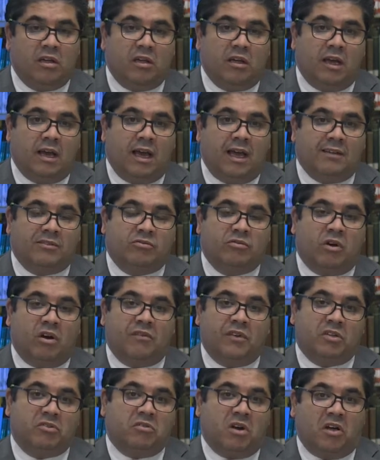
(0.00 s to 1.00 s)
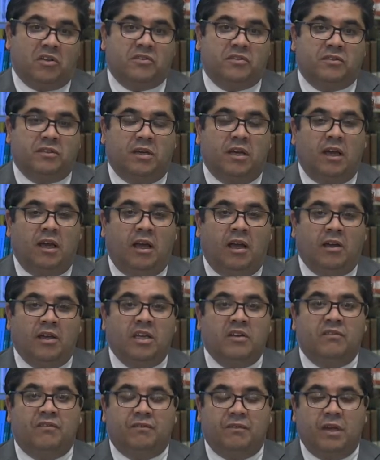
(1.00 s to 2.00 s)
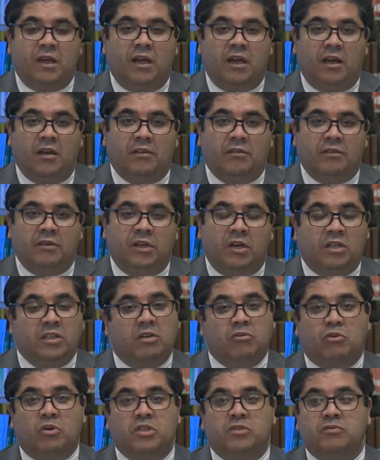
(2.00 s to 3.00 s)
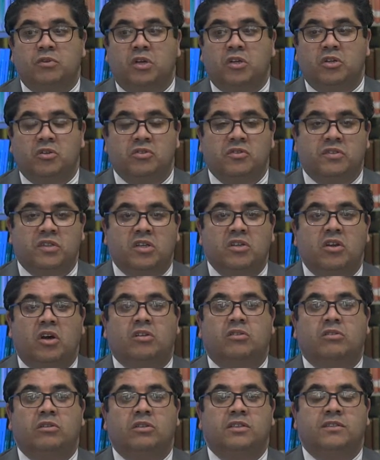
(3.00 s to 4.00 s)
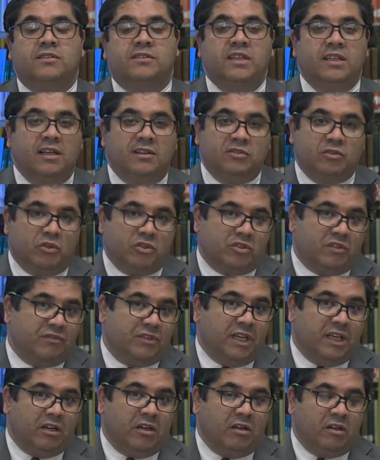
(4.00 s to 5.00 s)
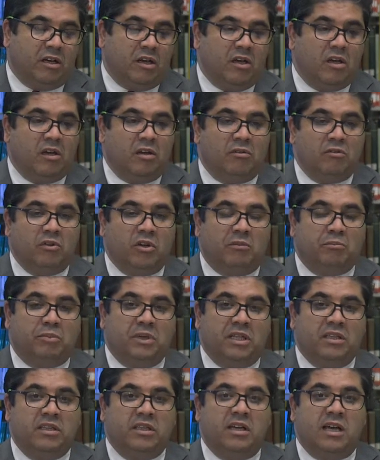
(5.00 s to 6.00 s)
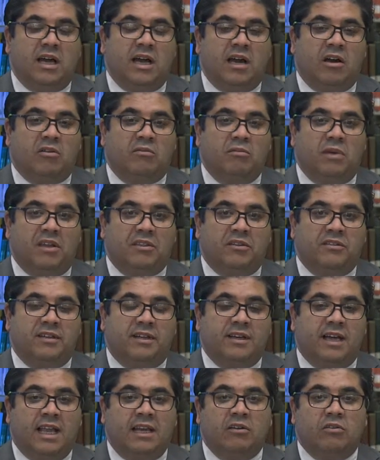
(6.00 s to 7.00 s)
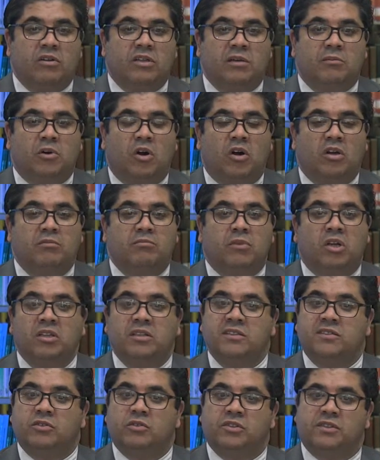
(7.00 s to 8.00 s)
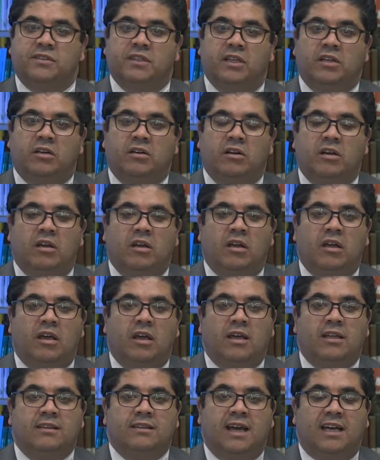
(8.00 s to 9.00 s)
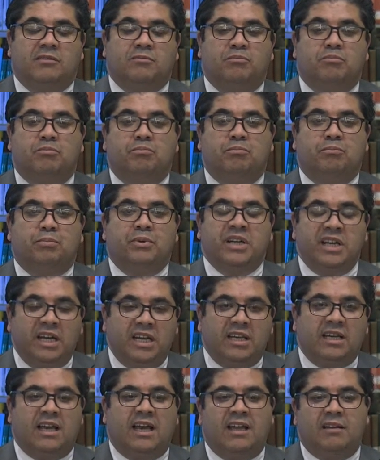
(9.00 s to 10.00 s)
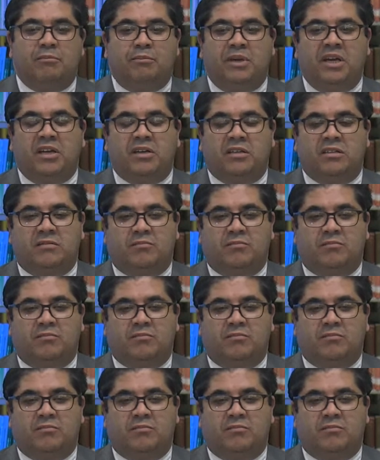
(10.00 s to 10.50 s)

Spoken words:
has to offer to us. In other words, we are using not single source of data. We are building our method and algorithm on multi-source data that bring and pick